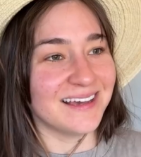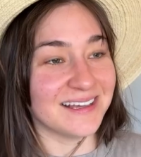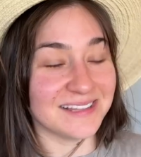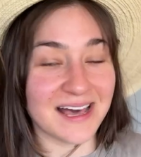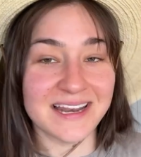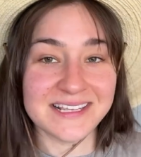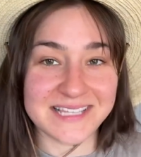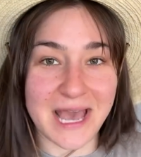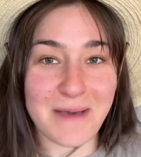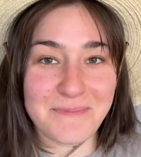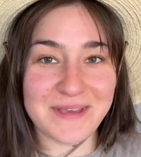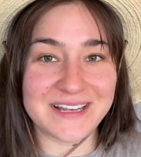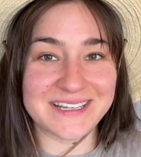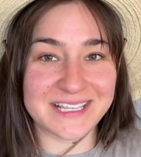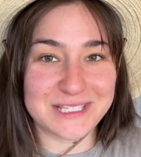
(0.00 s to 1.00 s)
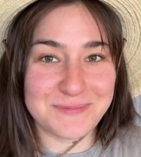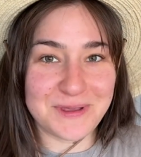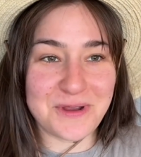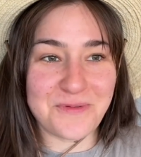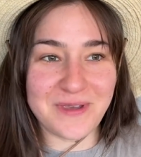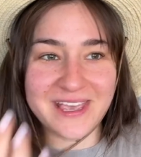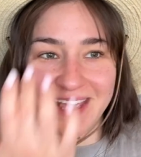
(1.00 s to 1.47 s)
A lot has happened. It's been a
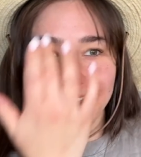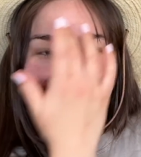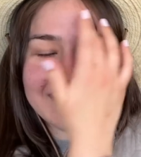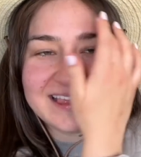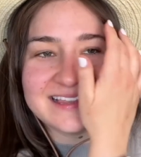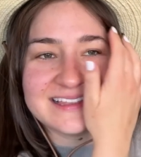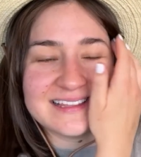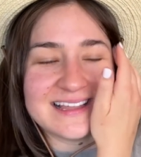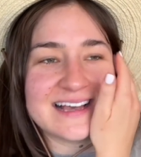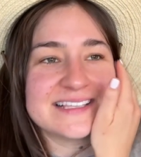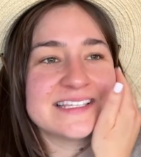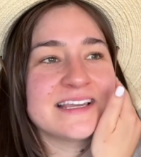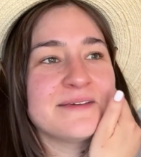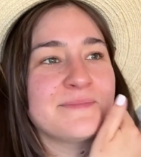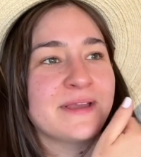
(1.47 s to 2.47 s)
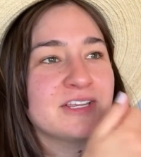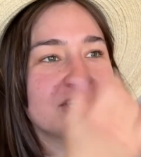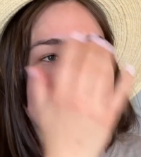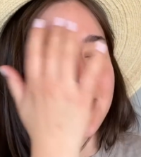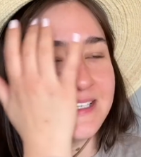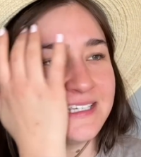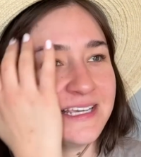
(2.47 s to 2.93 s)
week. I think the last time I
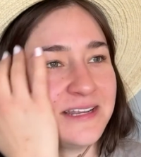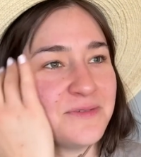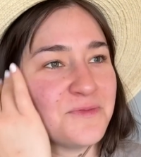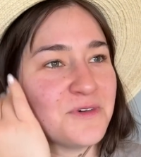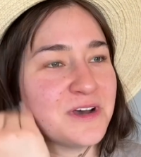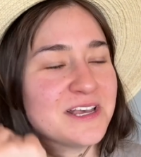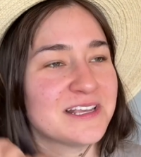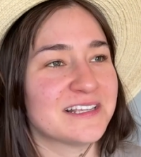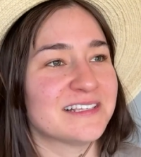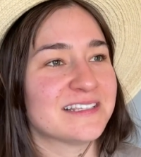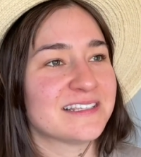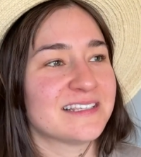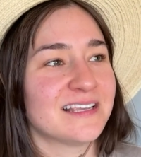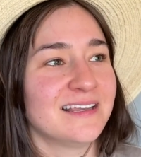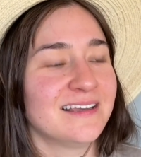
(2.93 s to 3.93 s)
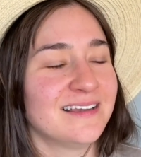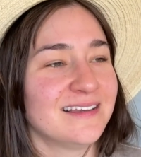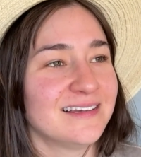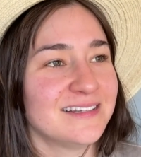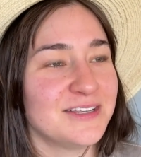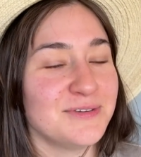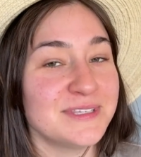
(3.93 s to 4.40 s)
checked in was
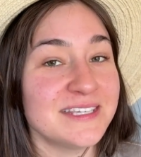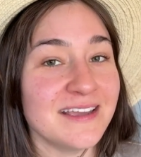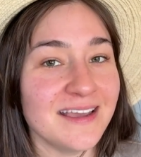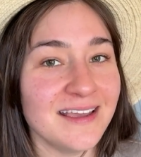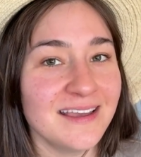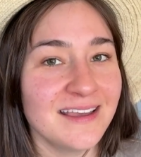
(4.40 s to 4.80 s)
Tuesday.